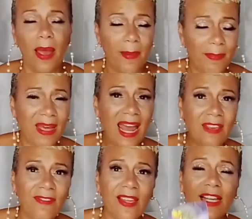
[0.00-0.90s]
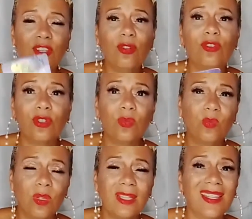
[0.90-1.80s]
but I feel like you two
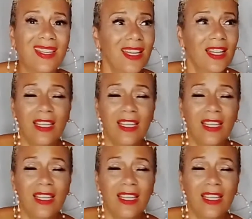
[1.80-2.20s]
really,